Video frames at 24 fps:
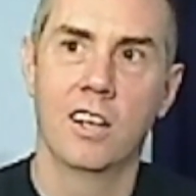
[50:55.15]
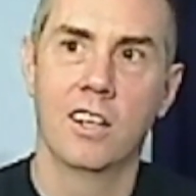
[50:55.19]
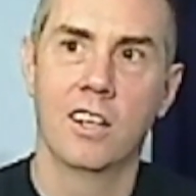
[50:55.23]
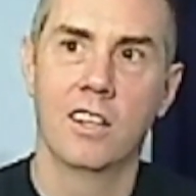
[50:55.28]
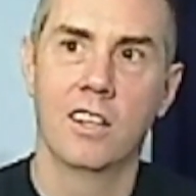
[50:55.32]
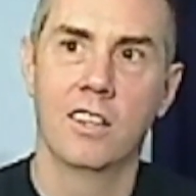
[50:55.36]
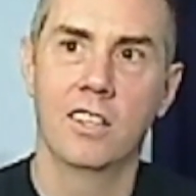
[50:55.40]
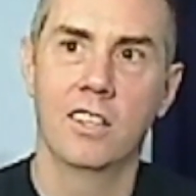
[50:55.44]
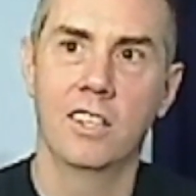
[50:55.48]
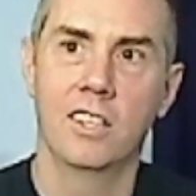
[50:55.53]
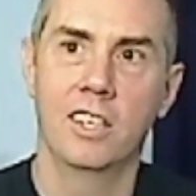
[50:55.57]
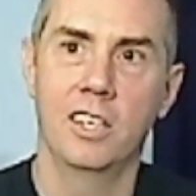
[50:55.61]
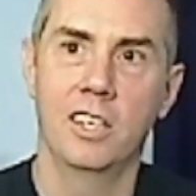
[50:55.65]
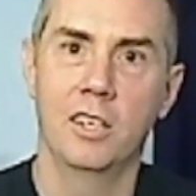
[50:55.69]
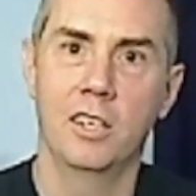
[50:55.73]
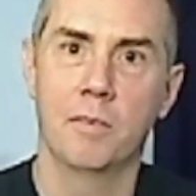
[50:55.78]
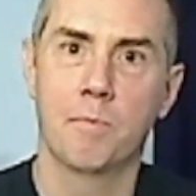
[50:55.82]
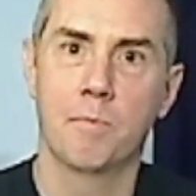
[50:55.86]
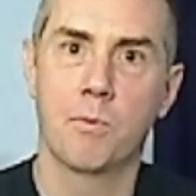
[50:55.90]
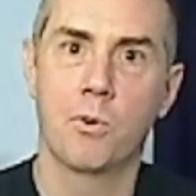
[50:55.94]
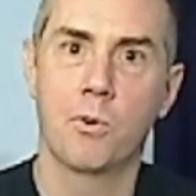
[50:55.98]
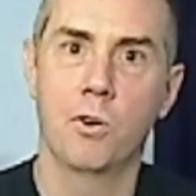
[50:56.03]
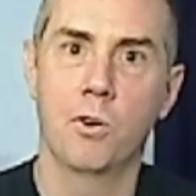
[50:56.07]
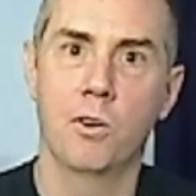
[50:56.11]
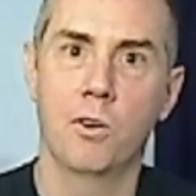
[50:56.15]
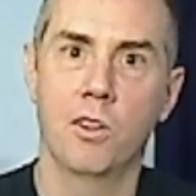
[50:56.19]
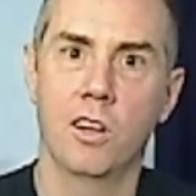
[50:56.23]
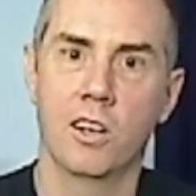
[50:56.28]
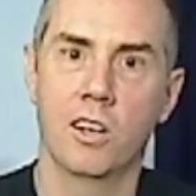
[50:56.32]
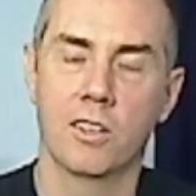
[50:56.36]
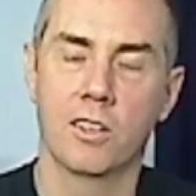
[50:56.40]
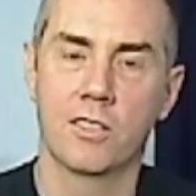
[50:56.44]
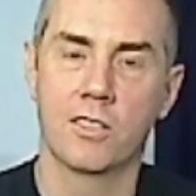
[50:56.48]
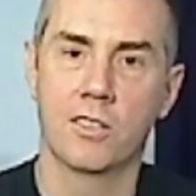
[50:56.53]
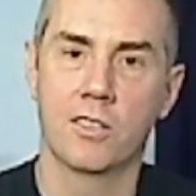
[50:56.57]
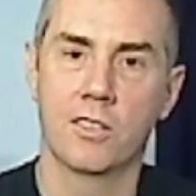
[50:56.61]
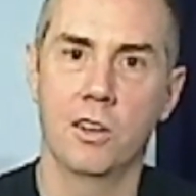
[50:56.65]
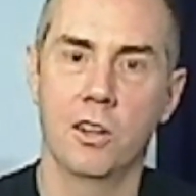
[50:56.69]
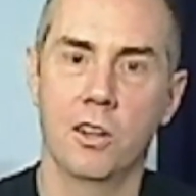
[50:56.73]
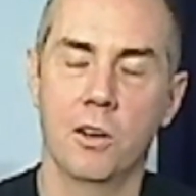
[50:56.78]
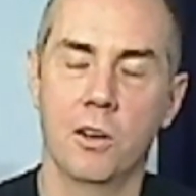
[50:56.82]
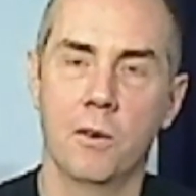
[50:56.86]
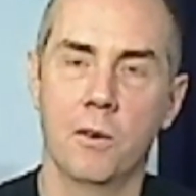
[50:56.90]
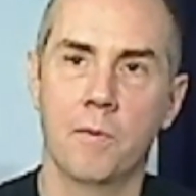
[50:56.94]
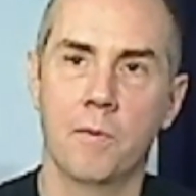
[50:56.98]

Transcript: the prologue solo.